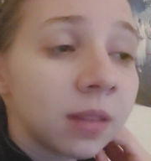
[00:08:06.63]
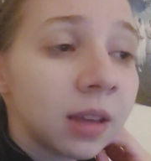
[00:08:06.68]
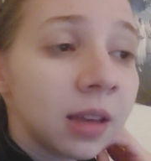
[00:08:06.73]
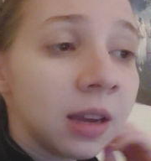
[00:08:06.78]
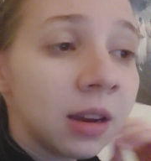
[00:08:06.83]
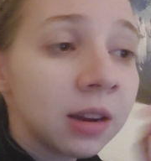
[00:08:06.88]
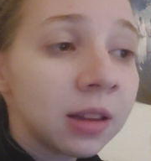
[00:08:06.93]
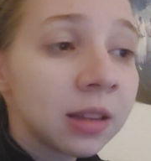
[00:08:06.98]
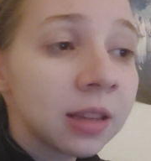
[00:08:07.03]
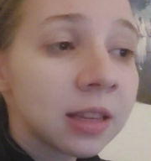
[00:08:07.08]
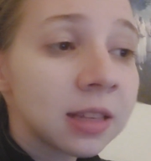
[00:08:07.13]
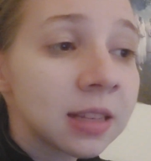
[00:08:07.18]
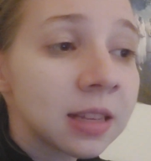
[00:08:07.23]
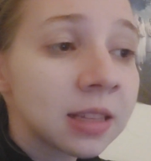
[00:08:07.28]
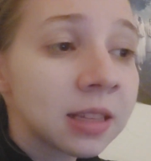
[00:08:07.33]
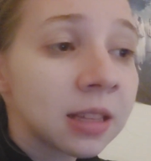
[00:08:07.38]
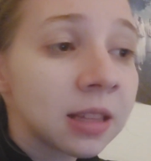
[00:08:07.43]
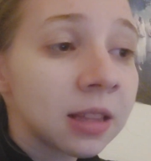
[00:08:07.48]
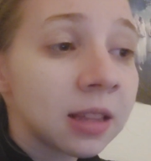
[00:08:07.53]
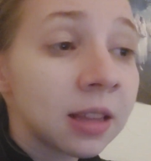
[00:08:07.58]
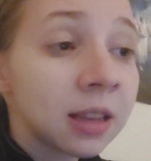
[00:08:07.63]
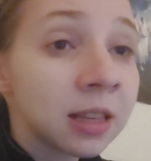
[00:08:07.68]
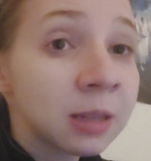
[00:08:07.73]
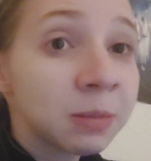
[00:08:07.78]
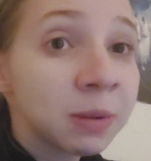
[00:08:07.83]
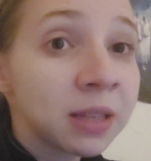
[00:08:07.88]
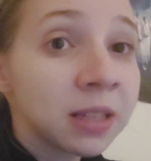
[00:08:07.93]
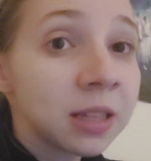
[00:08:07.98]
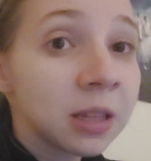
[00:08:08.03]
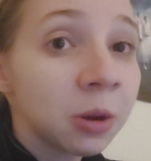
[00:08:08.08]
Here it
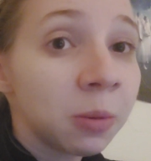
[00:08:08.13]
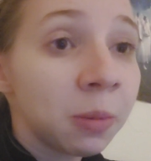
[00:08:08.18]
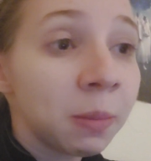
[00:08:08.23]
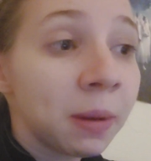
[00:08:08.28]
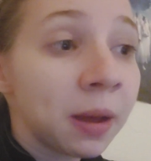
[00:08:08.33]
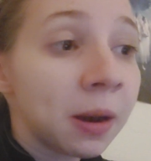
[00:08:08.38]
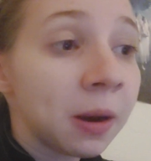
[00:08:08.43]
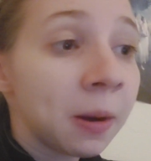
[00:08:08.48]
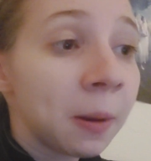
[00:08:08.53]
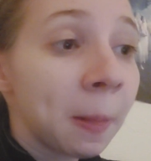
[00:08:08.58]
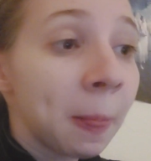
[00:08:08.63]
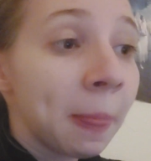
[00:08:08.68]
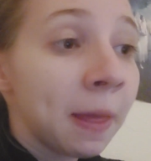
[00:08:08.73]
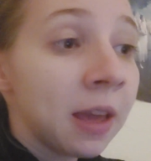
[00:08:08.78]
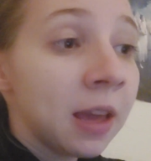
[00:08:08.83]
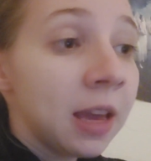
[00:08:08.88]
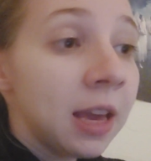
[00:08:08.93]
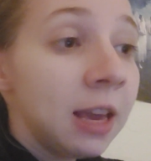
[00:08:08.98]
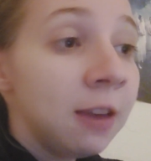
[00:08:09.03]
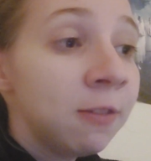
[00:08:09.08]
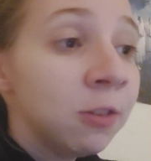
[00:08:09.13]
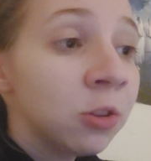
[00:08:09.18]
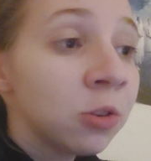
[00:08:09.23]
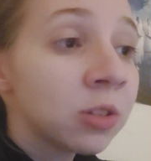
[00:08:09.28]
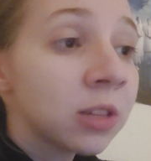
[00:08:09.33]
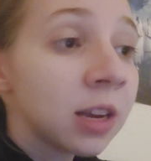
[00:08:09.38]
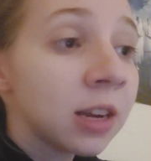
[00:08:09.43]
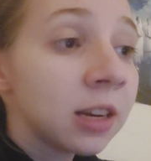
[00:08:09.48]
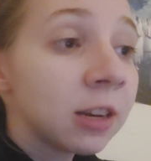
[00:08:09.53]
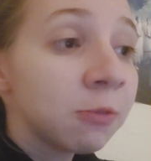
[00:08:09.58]
explains a little bit better. Even
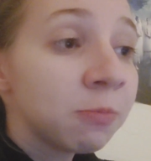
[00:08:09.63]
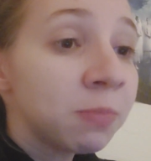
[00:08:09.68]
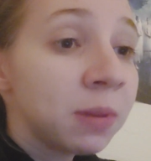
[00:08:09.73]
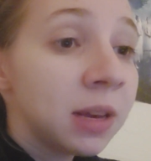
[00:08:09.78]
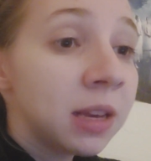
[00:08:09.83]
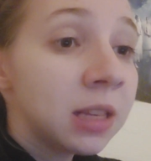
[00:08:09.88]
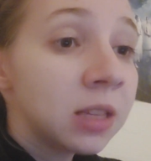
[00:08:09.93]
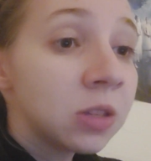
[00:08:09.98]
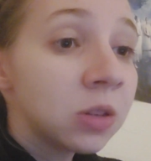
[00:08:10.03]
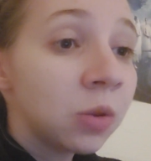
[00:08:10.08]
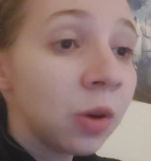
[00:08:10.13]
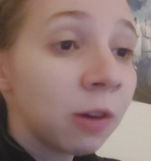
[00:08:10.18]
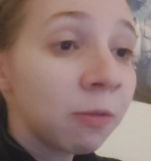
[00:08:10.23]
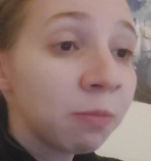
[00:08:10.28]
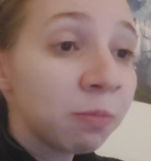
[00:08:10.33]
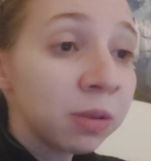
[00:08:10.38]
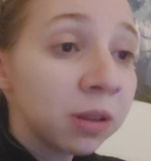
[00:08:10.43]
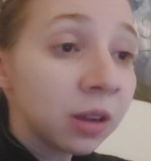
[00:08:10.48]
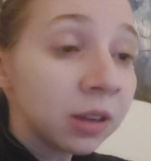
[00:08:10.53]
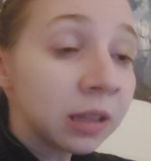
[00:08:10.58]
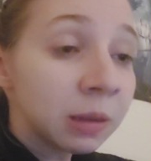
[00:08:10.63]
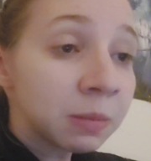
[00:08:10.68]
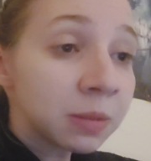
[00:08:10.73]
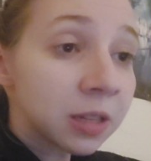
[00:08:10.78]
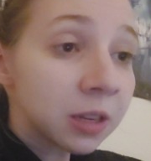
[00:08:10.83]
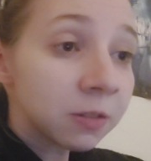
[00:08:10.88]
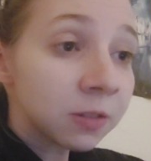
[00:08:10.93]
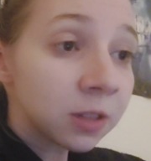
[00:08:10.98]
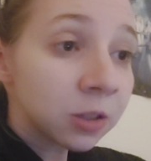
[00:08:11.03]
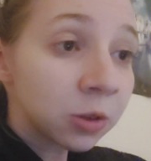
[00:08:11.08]
those INFPs who have plugged
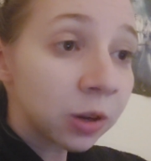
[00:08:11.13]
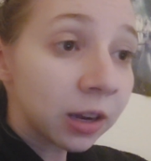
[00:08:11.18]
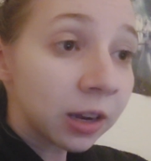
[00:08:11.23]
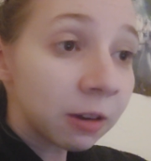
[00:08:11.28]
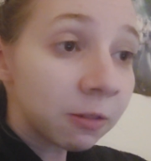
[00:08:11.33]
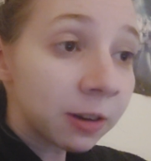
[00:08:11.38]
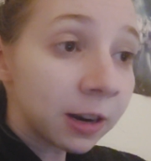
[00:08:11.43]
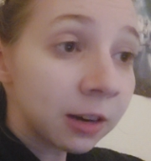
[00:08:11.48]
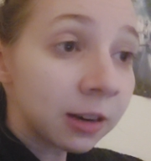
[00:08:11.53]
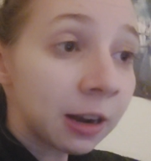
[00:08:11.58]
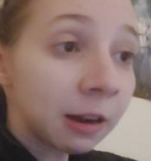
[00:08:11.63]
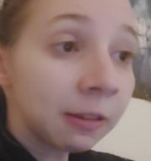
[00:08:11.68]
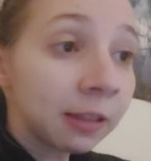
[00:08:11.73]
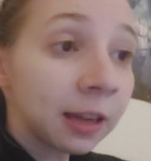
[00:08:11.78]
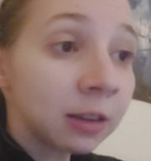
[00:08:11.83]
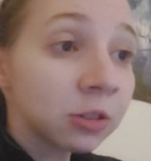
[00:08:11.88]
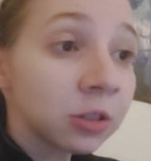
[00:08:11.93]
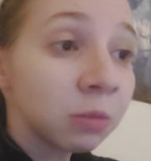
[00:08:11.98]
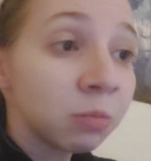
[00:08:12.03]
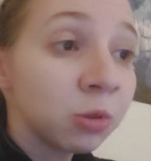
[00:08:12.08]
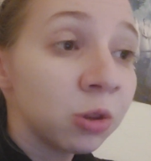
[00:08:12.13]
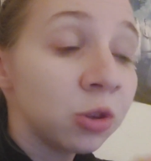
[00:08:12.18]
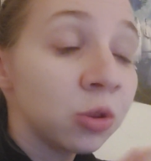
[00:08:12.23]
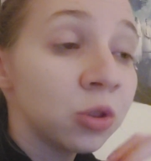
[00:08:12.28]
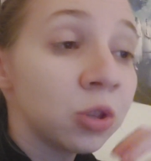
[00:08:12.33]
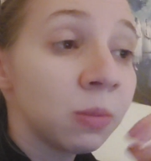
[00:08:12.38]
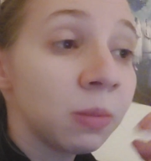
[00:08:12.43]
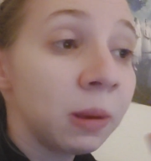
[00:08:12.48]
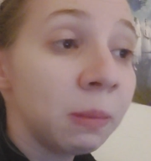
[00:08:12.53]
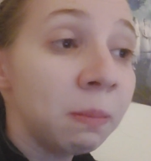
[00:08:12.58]
themselves into a career that allows them to do
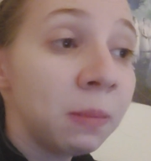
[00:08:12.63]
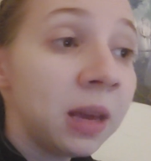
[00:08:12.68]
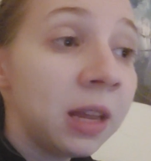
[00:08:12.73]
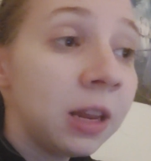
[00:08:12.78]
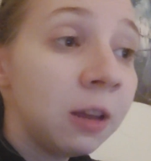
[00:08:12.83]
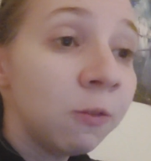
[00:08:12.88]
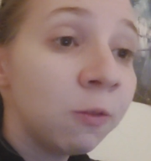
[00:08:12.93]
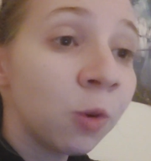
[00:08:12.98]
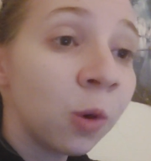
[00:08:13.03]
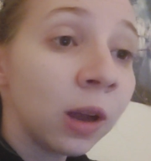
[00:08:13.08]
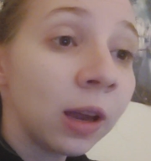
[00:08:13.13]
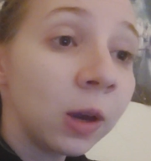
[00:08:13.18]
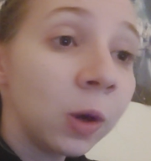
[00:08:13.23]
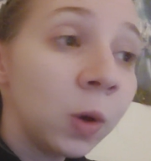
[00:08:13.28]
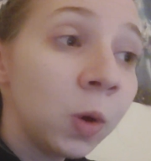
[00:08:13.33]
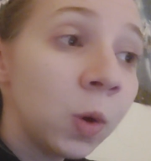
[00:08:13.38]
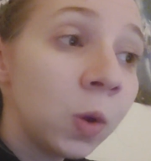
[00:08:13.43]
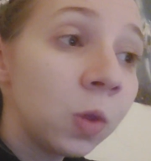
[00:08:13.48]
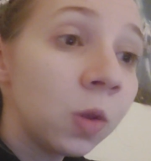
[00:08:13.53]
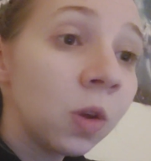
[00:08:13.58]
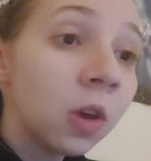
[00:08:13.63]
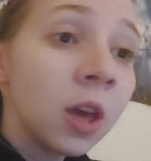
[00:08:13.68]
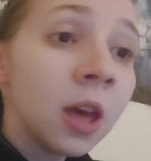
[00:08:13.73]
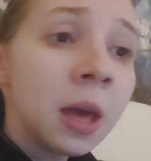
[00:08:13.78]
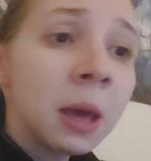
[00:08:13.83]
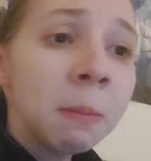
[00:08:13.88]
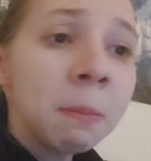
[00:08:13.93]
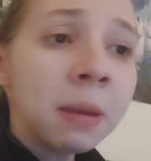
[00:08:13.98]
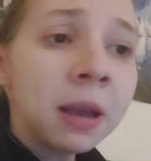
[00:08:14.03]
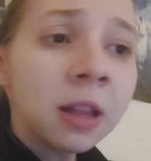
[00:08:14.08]
something meaningful and good
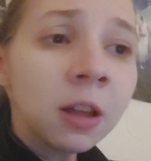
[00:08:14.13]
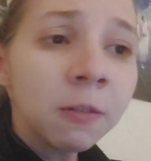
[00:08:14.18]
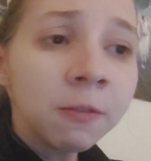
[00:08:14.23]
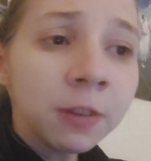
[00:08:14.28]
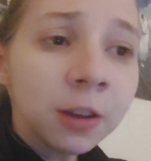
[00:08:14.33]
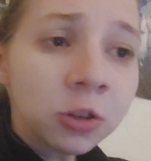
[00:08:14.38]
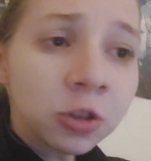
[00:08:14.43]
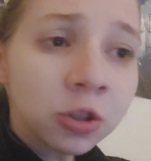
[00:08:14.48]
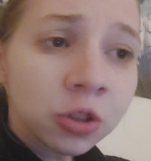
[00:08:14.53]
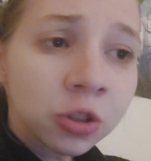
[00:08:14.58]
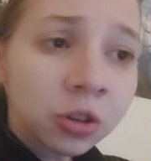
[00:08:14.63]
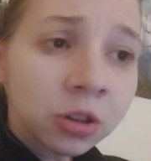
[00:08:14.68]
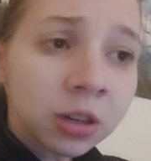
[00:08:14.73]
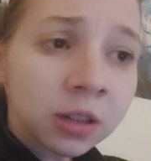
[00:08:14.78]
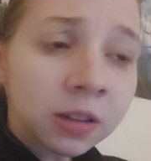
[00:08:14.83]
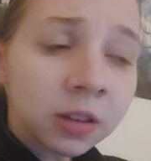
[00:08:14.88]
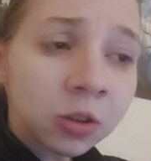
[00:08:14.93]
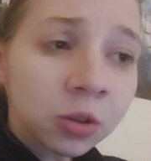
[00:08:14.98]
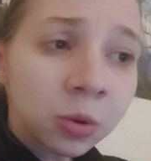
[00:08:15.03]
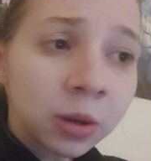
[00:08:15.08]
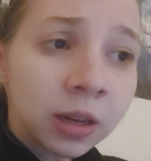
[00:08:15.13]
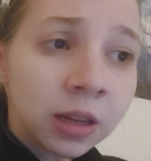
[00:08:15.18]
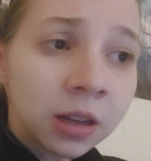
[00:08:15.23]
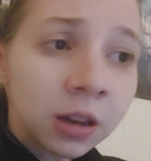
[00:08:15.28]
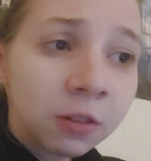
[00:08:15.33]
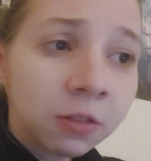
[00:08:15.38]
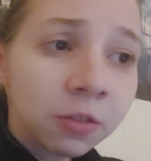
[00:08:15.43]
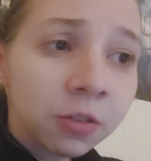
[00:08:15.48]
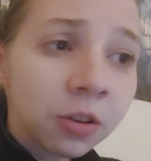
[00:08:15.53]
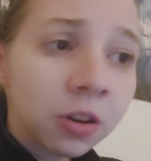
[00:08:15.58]
may not feel sure that they're doing
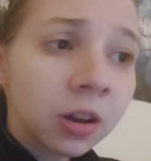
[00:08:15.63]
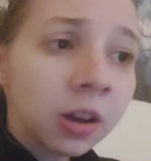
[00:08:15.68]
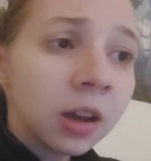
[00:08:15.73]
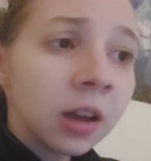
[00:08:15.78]
enough.